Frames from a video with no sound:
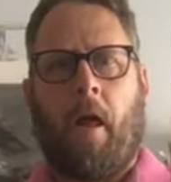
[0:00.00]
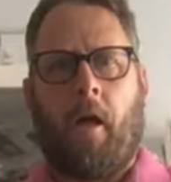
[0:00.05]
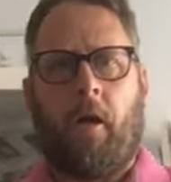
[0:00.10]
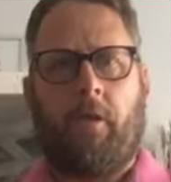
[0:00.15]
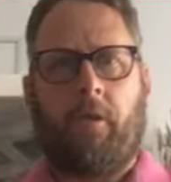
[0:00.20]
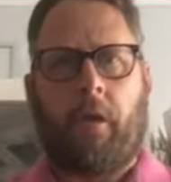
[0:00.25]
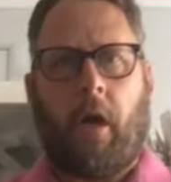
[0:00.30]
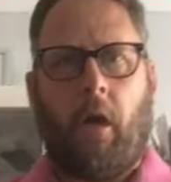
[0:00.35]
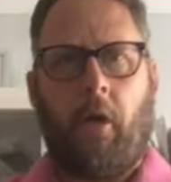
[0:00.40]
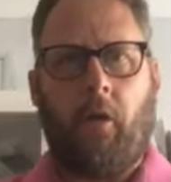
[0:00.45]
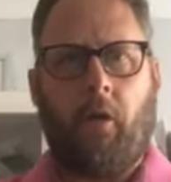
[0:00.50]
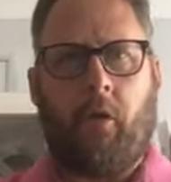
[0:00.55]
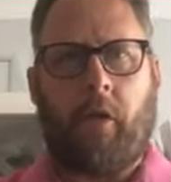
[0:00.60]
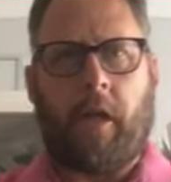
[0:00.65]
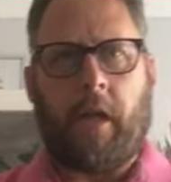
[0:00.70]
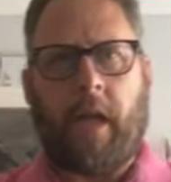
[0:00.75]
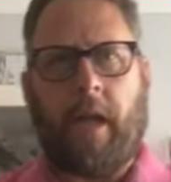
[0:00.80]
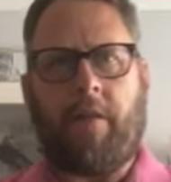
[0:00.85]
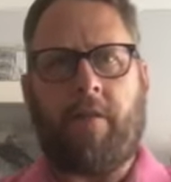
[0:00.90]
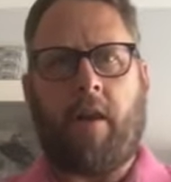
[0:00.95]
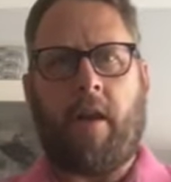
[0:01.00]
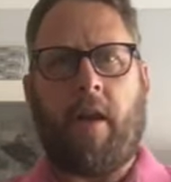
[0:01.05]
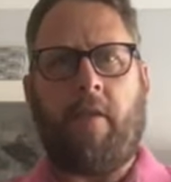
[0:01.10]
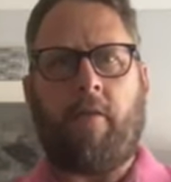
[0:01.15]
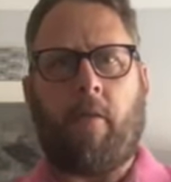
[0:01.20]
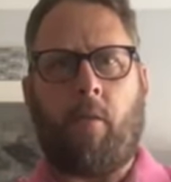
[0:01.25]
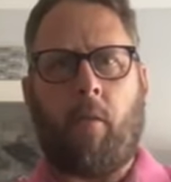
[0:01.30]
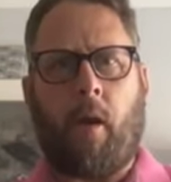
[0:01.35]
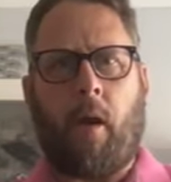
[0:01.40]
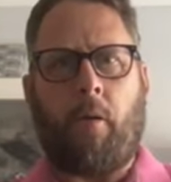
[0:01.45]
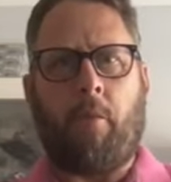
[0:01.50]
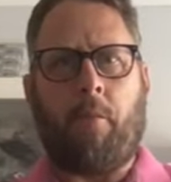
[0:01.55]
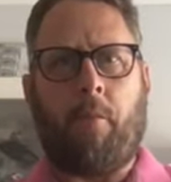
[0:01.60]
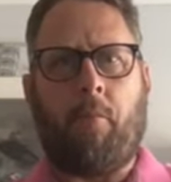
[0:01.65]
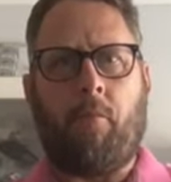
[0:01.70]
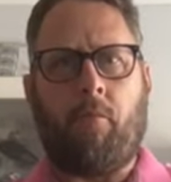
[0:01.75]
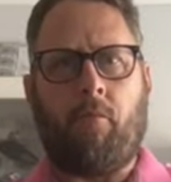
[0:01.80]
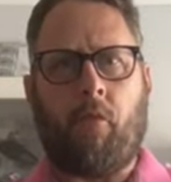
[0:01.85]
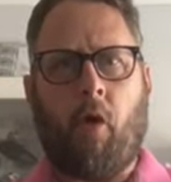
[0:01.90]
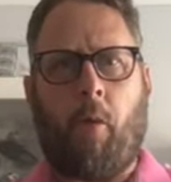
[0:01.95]
So good evening everyone,
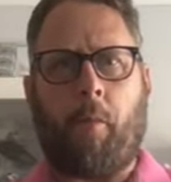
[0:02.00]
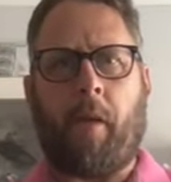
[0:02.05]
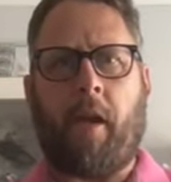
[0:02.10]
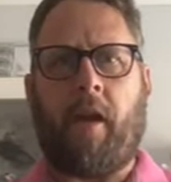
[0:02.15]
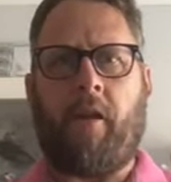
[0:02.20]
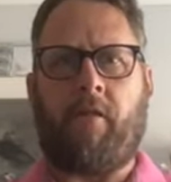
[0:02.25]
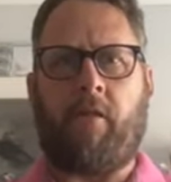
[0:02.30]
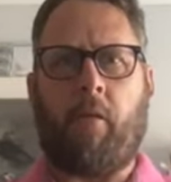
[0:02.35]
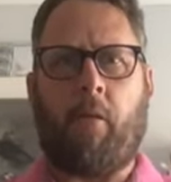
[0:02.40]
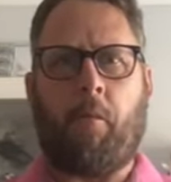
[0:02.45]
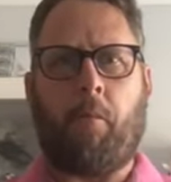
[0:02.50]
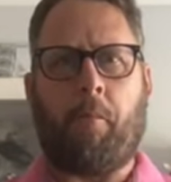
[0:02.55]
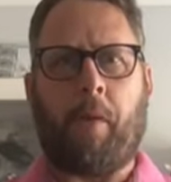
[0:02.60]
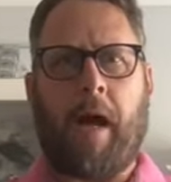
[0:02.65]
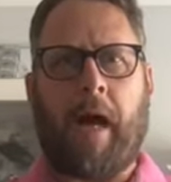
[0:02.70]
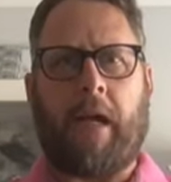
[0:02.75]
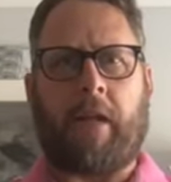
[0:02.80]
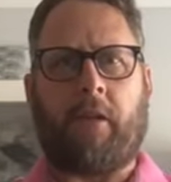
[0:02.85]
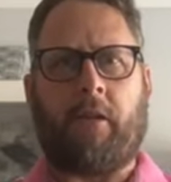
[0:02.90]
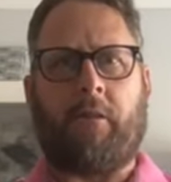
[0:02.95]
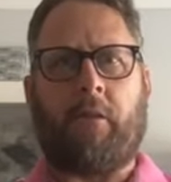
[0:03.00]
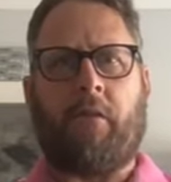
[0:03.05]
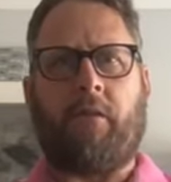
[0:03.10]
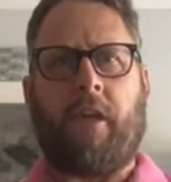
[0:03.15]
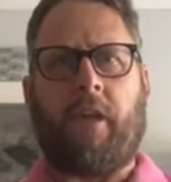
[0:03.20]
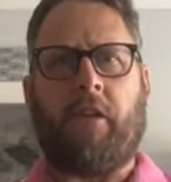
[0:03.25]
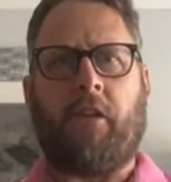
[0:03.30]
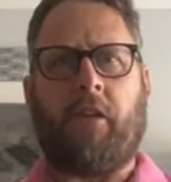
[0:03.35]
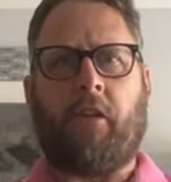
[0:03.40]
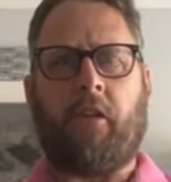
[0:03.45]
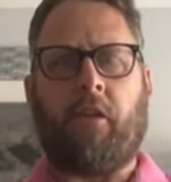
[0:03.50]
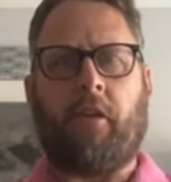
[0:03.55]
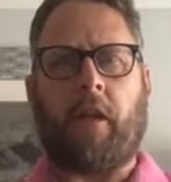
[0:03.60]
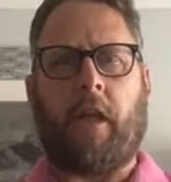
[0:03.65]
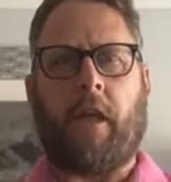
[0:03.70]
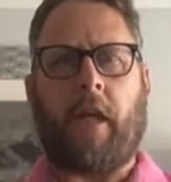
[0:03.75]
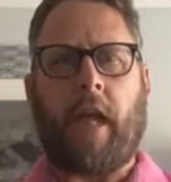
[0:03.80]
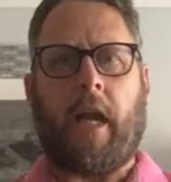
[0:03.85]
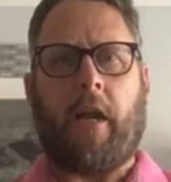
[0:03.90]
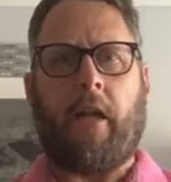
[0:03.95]
Rob here from Bags of Adventures
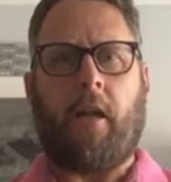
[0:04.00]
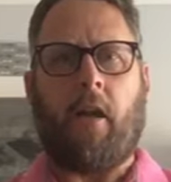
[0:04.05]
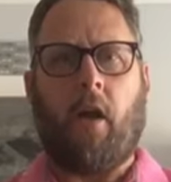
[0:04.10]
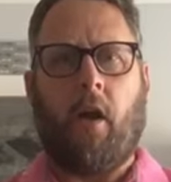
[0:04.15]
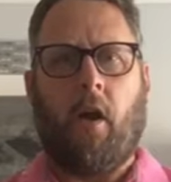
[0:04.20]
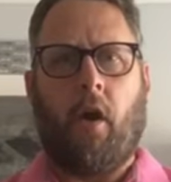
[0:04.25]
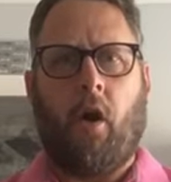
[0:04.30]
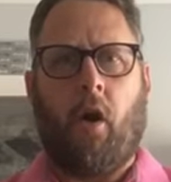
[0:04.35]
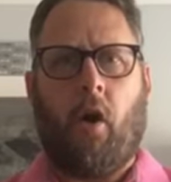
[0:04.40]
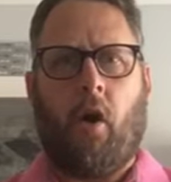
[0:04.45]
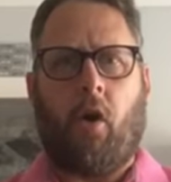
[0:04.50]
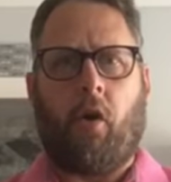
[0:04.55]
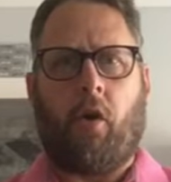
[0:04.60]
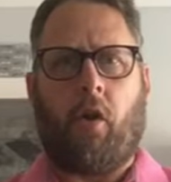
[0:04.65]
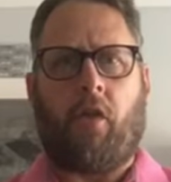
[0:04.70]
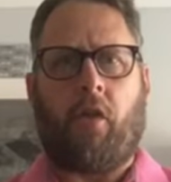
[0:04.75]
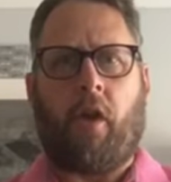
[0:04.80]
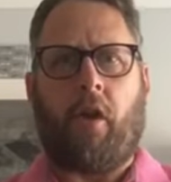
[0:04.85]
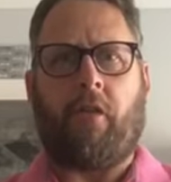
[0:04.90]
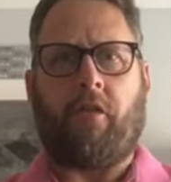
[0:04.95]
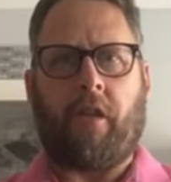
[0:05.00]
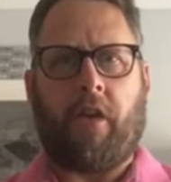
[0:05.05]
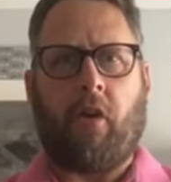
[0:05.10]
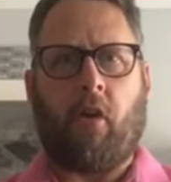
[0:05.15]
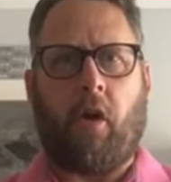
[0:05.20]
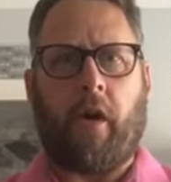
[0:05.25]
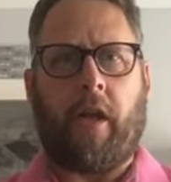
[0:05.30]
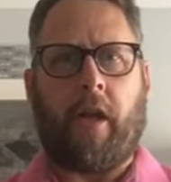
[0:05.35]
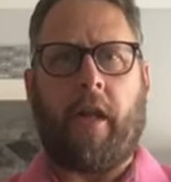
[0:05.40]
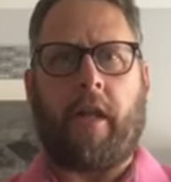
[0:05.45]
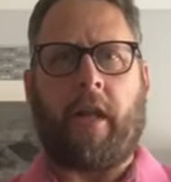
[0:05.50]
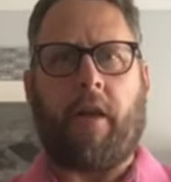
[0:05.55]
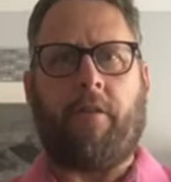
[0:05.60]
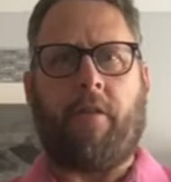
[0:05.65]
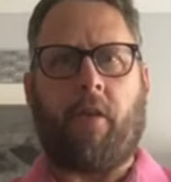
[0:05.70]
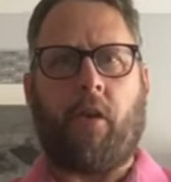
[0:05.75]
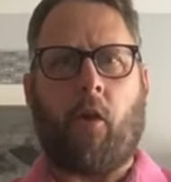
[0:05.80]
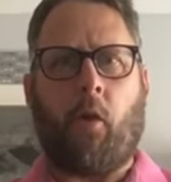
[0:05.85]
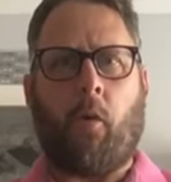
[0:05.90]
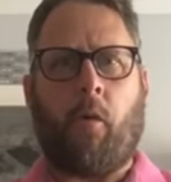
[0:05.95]
again on a Thursday night,
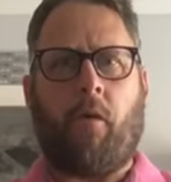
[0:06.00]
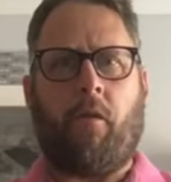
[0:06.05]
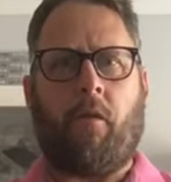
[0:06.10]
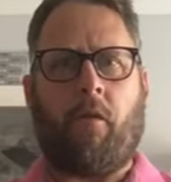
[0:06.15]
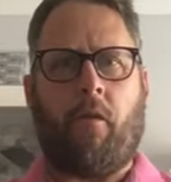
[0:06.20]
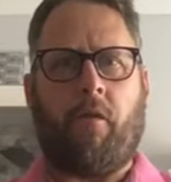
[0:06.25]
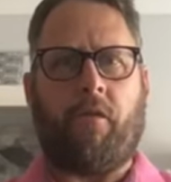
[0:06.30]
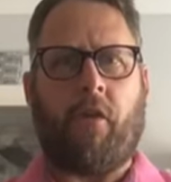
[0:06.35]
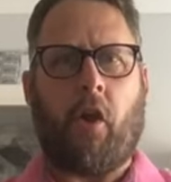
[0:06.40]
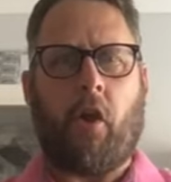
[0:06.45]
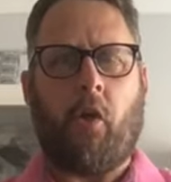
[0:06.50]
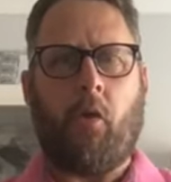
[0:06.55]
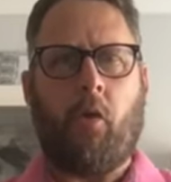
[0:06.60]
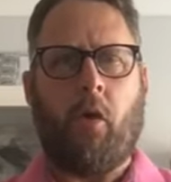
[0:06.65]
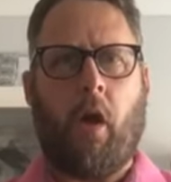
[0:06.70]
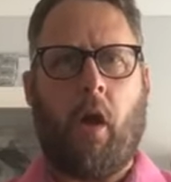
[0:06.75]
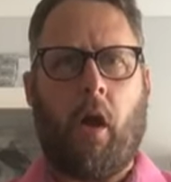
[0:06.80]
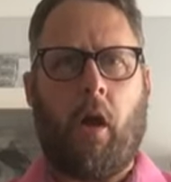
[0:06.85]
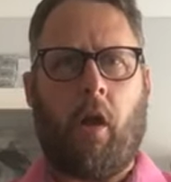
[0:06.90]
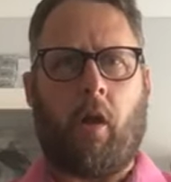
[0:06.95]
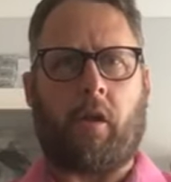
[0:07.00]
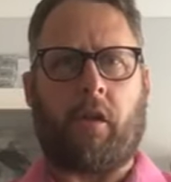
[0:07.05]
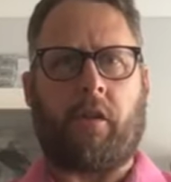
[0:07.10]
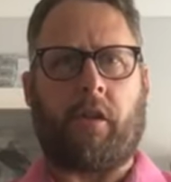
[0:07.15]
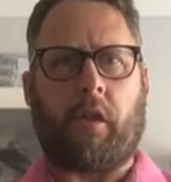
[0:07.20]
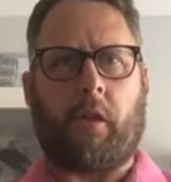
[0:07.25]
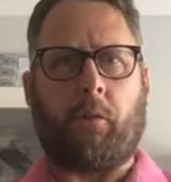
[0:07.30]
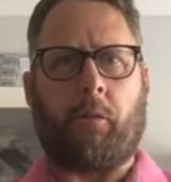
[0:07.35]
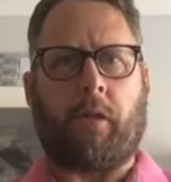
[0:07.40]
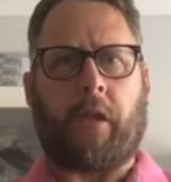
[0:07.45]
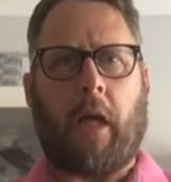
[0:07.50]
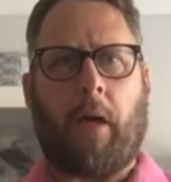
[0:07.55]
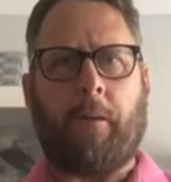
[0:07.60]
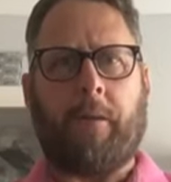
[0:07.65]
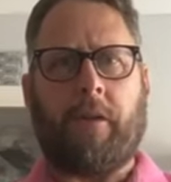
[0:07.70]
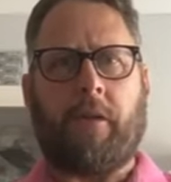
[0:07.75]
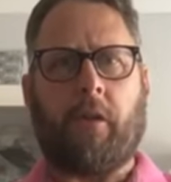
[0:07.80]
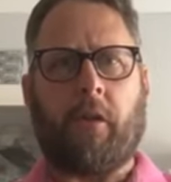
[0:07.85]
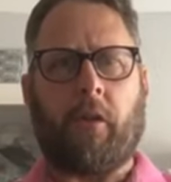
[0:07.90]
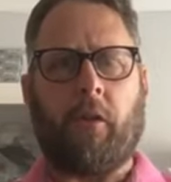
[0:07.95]
giving you a review like I said I was
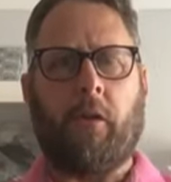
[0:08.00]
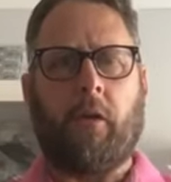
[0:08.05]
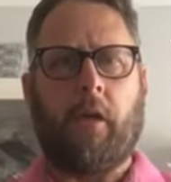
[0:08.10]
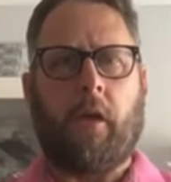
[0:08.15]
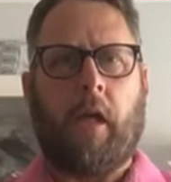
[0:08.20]
going to.